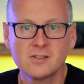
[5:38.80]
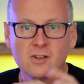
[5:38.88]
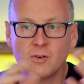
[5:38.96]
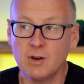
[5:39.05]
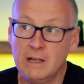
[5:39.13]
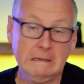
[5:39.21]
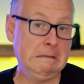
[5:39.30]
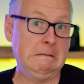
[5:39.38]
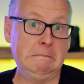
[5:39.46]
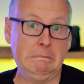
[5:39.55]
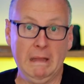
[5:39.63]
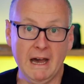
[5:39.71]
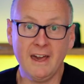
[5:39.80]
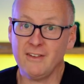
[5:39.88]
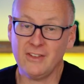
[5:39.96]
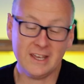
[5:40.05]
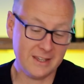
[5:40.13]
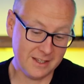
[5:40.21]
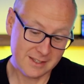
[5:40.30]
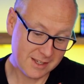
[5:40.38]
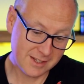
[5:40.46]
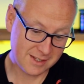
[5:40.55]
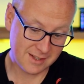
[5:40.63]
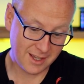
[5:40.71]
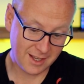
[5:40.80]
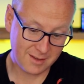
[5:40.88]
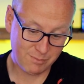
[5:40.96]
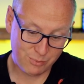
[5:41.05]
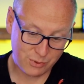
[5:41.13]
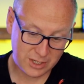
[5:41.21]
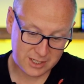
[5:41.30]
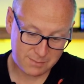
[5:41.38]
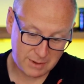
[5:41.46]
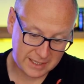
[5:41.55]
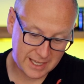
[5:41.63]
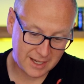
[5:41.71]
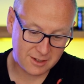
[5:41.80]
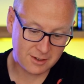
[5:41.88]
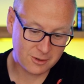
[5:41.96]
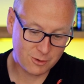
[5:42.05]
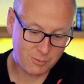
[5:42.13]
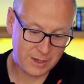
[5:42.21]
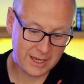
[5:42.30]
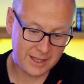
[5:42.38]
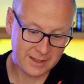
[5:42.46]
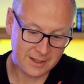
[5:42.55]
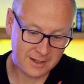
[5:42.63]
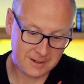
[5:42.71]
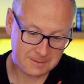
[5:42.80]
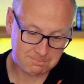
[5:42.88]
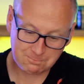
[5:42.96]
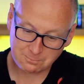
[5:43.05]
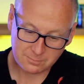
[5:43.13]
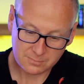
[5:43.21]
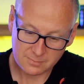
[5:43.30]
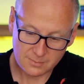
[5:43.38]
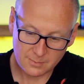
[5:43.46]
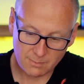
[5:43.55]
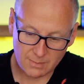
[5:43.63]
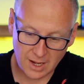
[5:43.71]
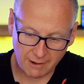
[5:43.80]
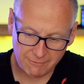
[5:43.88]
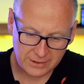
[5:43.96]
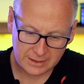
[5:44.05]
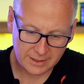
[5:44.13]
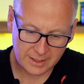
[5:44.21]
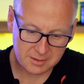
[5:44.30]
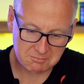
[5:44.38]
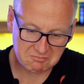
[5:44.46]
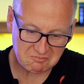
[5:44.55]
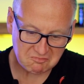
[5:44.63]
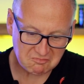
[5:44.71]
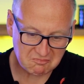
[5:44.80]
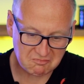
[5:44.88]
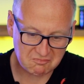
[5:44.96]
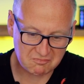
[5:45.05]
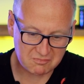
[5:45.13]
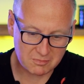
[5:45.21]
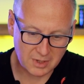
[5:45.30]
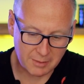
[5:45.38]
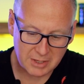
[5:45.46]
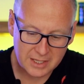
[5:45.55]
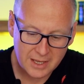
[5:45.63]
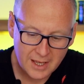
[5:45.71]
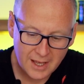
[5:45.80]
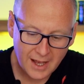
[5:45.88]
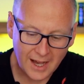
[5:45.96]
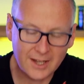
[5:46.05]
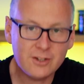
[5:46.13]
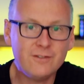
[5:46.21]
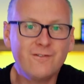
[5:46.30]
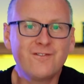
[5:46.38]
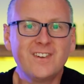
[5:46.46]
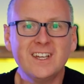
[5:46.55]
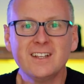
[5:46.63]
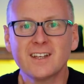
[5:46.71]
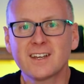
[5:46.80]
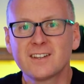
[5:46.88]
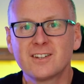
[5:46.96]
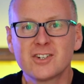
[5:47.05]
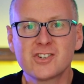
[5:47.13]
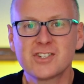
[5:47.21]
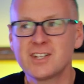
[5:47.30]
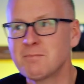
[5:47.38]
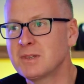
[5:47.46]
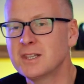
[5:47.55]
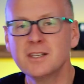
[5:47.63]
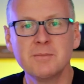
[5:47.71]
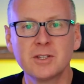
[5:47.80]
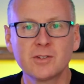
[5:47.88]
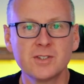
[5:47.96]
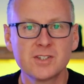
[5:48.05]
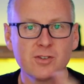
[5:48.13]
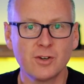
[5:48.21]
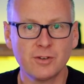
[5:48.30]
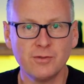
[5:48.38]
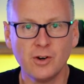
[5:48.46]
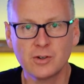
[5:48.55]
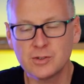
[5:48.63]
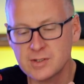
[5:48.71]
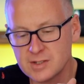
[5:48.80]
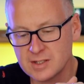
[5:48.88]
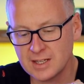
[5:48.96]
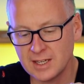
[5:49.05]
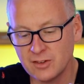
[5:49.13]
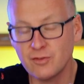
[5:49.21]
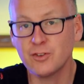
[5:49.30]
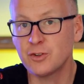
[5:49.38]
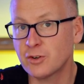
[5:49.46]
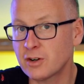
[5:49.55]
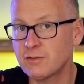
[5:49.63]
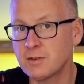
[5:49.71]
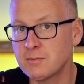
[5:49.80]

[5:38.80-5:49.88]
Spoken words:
So I think this is like pretty spectacular to me, and I feel like, I don't feel like there's some limit to this autofocus in photography